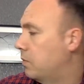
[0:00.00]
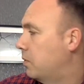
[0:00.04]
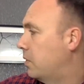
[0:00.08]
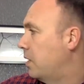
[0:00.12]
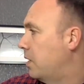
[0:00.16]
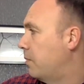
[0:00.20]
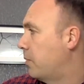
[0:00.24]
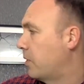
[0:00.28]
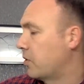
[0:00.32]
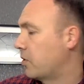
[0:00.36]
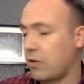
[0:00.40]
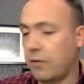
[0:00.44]

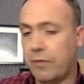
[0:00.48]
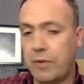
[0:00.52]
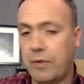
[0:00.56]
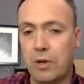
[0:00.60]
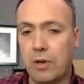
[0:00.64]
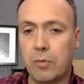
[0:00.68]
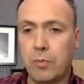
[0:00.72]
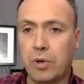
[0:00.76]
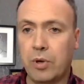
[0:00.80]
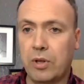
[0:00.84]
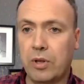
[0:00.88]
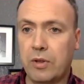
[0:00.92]
Marta, if you
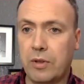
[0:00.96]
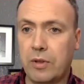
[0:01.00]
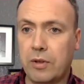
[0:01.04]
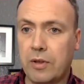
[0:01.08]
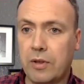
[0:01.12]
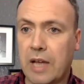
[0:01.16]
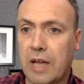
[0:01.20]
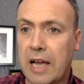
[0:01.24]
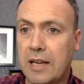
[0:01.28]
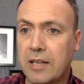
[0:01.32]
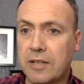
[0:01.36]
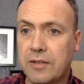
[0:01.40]
could put
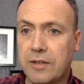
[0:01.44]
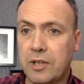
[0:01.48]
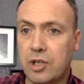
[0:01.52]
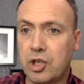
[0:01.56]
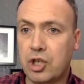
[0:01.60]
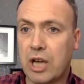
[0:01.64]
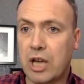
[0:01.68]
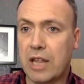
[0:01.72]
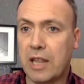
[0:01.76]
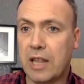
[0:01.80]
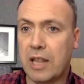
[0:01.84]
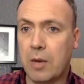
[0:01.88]
that into the
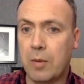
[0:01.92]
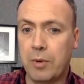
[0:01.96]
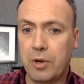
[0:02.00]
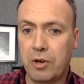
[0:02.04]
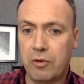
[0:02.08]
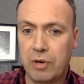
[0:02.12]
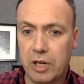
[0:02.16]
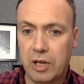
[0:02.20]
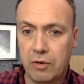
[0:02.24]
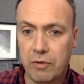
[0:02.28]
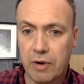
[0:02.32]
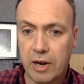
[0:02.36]
chat, that would be
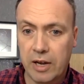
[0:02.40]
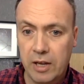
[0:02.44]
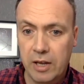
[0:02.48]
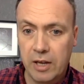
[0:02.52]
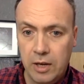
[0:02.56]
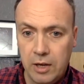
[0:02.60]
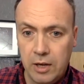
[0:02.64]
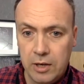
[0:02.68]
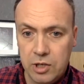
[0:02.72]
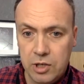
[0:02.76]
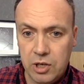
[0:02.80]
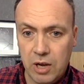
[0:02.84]
really great.
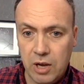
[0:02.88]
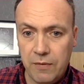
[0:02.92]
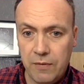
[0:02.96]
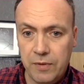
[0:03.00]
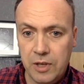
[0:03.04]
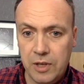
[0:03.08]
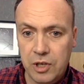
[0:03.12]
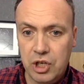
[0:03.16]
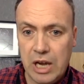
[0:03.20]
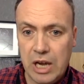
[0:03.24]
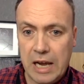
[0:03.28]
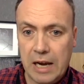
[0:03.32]
So if in the
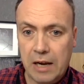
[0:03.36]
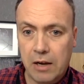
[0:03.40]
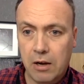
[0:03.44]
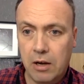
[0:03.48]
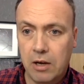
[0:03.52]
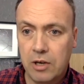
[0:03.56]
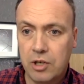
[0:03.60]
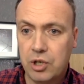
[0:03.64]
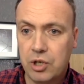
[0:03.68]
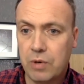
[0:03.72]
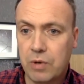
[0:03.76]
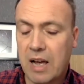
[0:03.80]
chat,
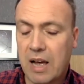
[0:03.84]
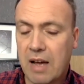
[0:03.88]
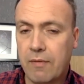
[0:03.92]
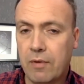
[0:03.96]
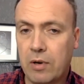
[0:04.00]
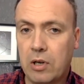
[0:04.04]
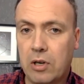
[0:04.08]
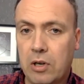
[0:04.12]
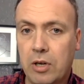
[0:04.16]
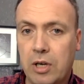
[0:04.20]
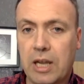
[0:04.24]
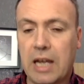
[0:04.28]
guys, you have a
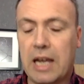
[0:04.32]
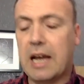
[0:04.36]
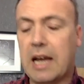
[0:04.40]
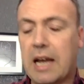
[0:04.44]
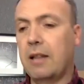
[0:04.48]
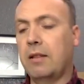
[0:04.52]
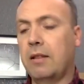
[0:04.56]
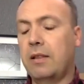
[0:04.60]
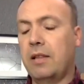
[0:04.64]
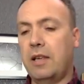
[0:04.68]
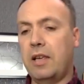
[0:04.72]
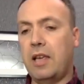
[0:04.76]
look
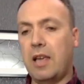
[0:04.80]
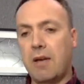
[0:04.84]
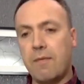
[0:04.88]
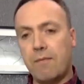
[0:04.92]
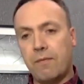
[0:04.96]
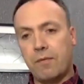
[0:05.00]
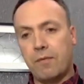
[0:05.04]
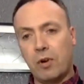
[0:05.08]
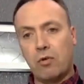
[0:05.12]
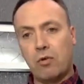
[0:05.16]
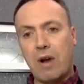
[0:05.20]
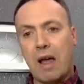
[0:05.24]
at the
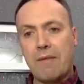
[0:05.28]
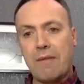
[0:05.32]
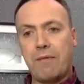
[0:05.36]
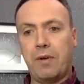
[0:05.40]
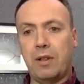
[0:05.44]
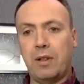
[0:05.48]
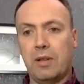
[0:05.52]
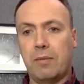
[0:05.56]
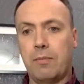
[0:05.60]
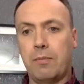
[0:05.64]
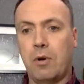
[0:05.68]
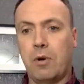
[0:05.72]
infographic
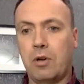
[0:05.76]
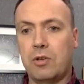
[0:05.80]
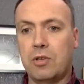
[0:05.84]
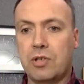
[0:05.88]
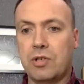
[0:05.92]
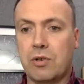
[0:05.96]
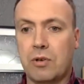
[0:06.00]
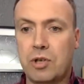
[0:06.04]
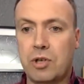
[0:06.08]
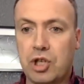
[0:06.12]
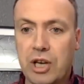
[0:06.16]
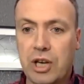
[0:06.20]
that Marta's
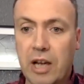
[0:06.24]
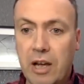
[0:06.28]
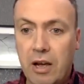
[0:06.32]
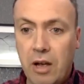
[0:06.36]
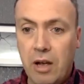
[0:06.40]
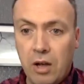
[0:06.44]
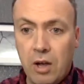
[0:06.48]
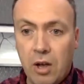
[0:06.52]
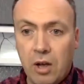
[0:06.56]
going to share.